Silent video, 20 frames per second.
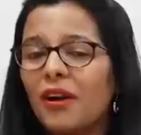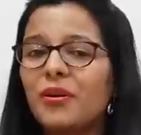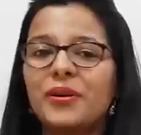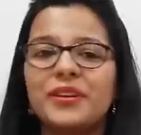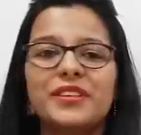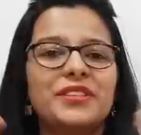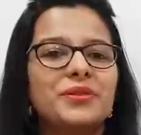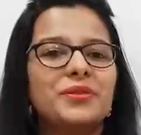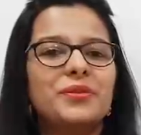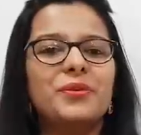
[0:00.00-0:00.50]
are
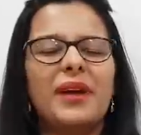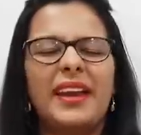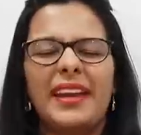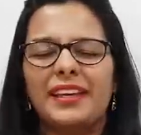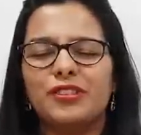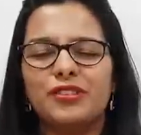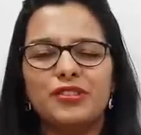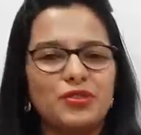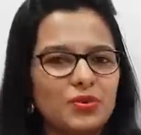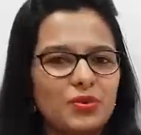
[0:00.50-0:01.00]
going to do
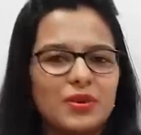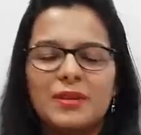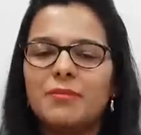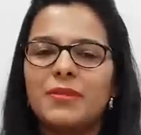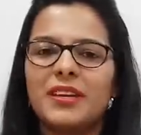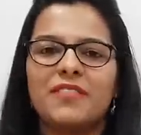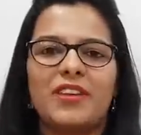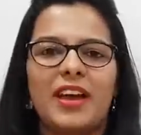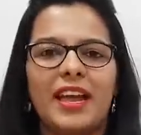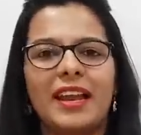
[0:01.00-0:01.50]

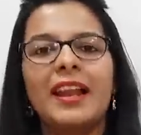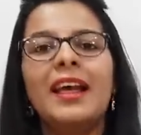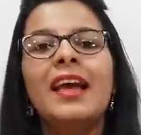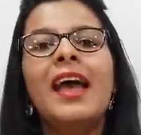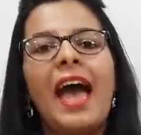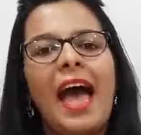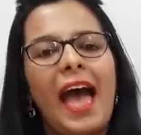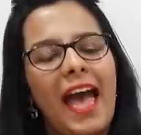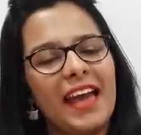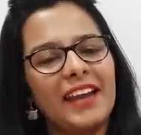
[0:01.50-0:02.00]
extremely well
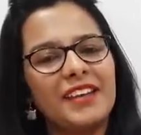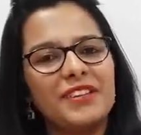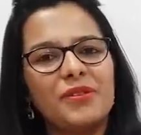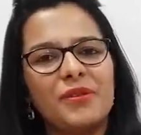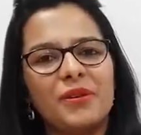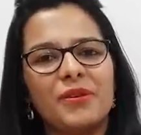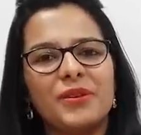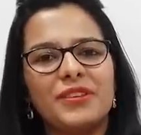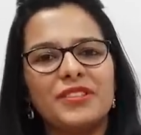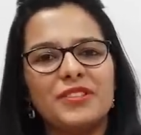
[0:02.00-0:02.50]
and
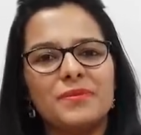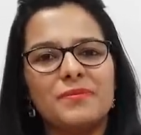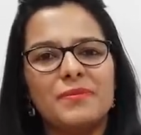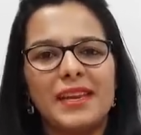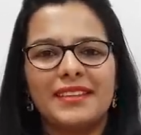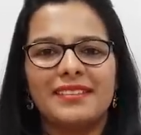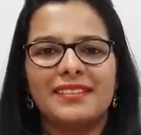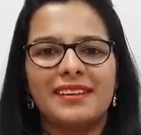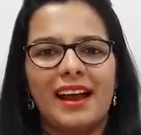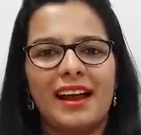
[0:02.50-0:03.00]
you're going to
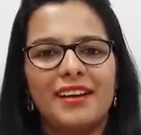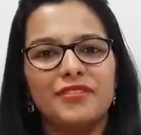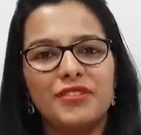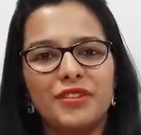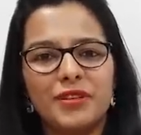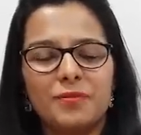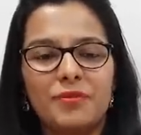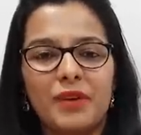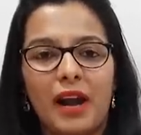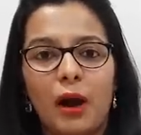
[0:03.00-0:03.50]
make the
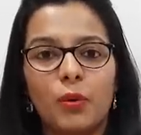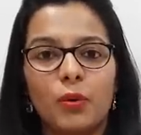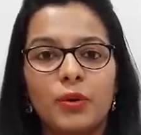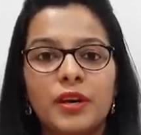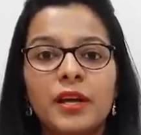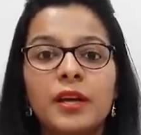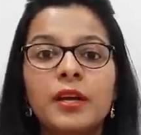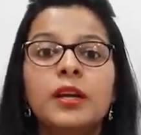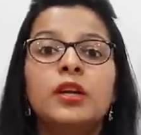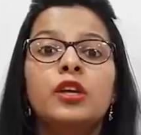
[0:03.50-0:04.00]
country
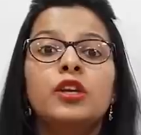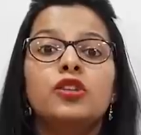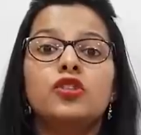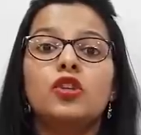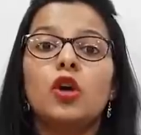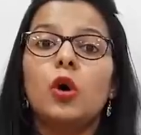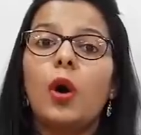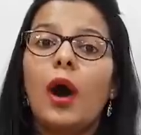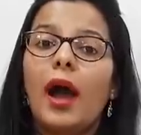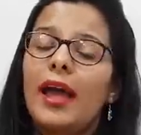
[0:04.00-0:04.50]
proud.
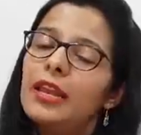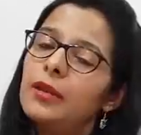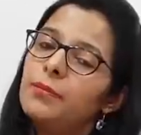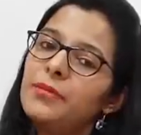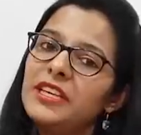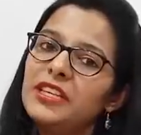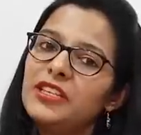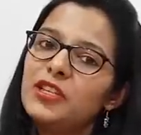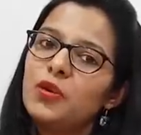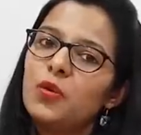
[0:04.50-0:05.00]
So I'll
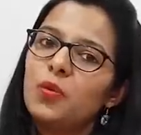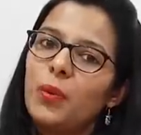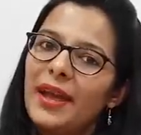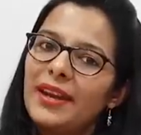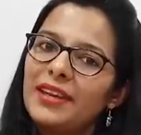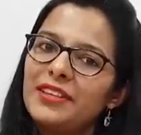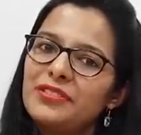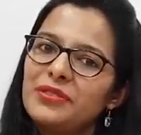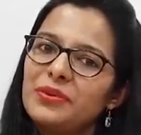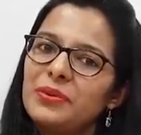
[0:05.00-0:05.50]
meet you
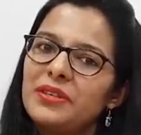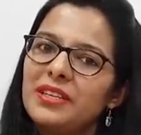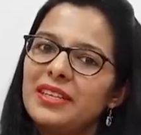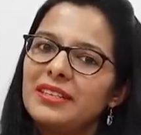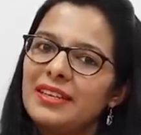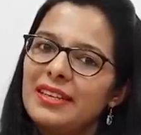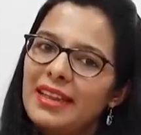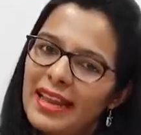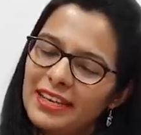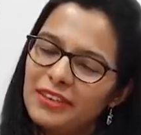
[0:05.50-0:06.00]
very soon
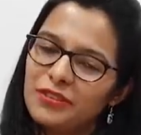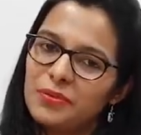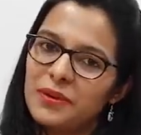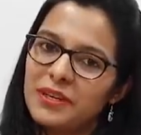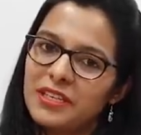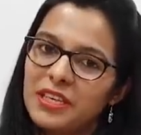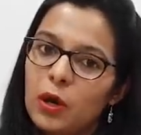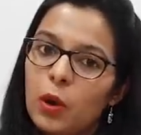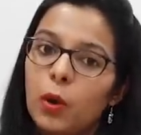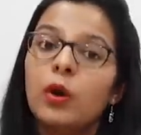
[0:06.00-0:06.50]
in the next
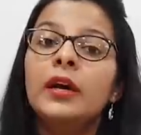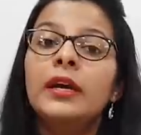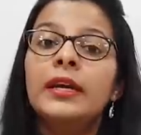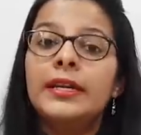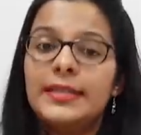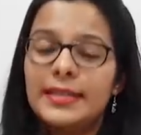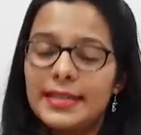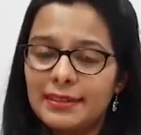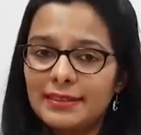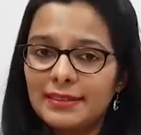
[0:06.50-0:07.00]
video.
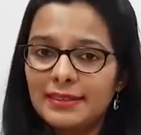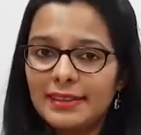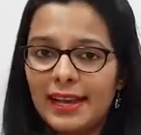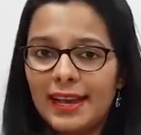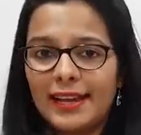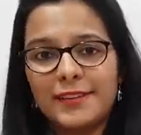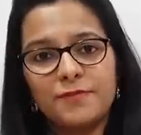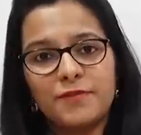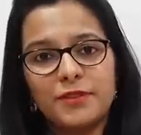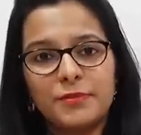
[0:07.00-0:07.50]
Till the
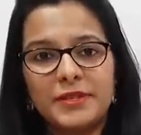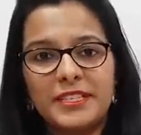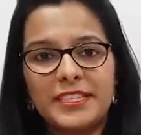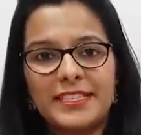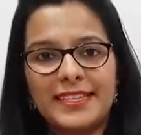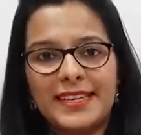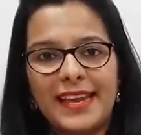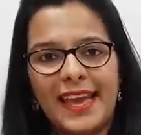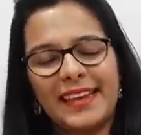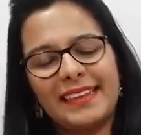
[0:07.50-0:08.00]
time we
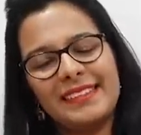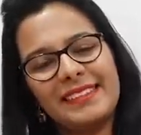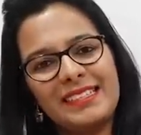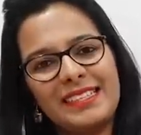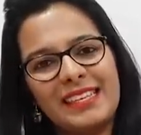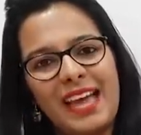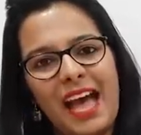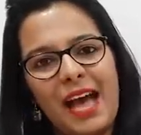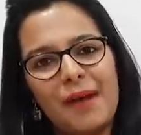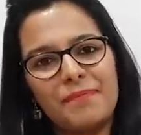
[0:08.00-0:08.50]
meet
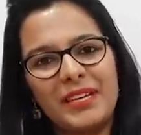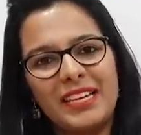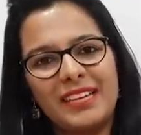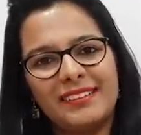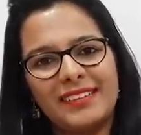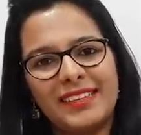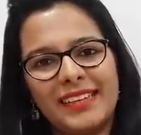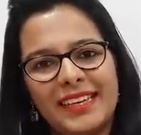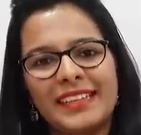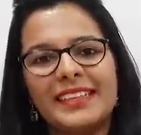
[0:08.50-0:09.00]
next, happy
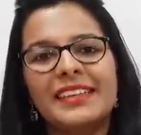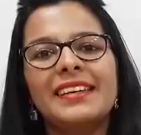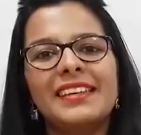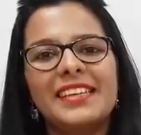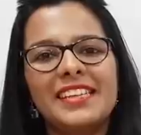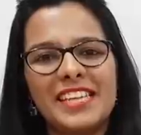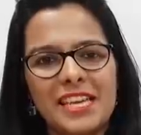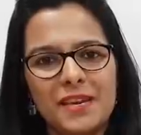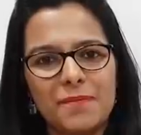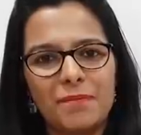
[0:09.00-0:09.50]
learning,
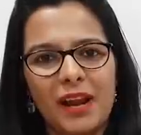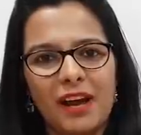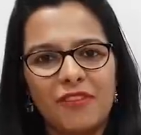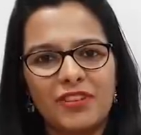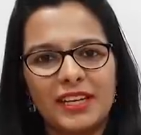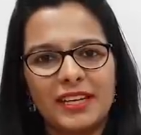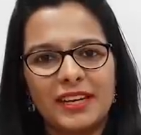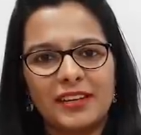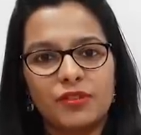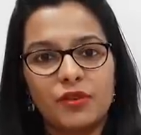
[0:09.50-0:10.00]
keep
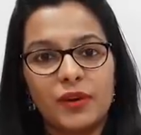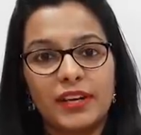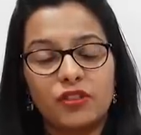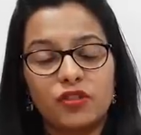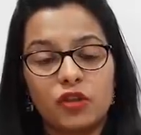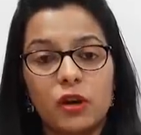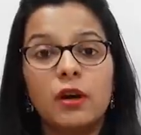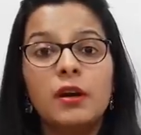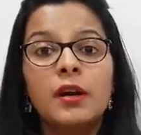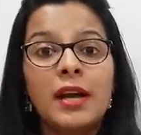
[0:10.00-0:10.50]
loving
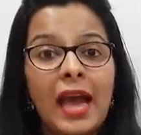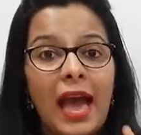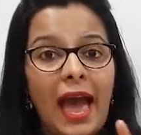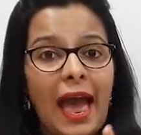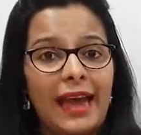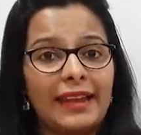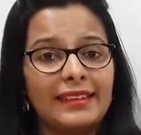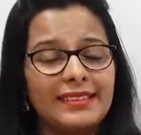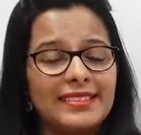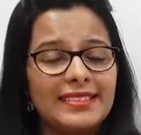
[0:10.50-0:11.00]
literature
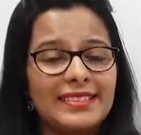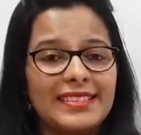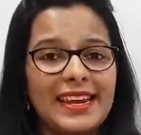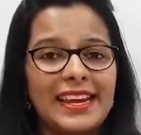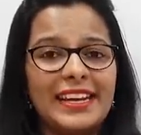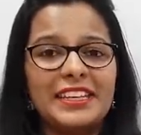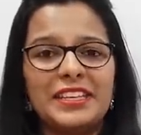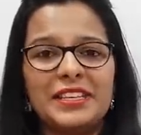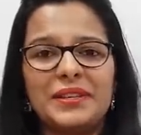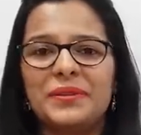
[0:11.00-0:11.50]
and
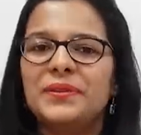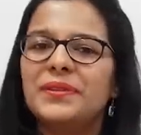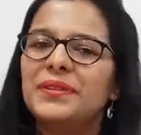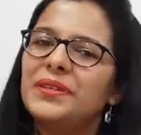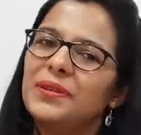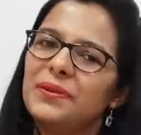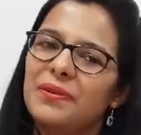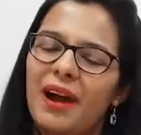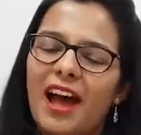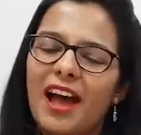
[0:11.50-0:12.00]
stay
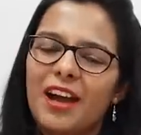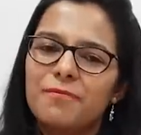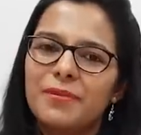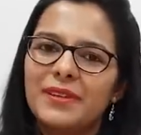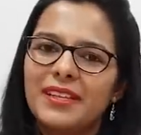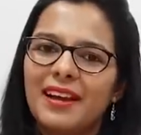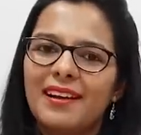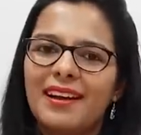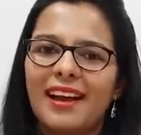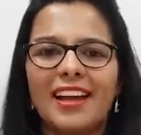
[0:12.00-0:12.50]
tuned to
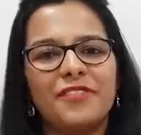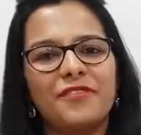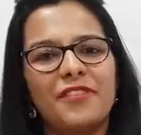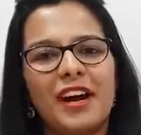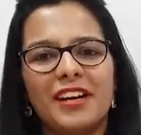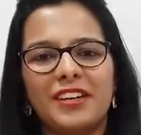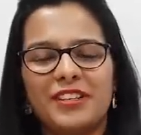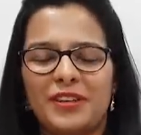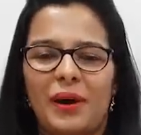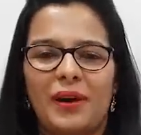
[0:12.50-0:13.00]
arpita
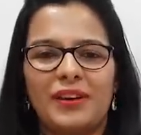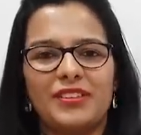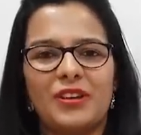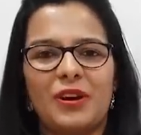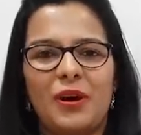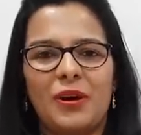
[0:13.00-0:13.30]
karwa dot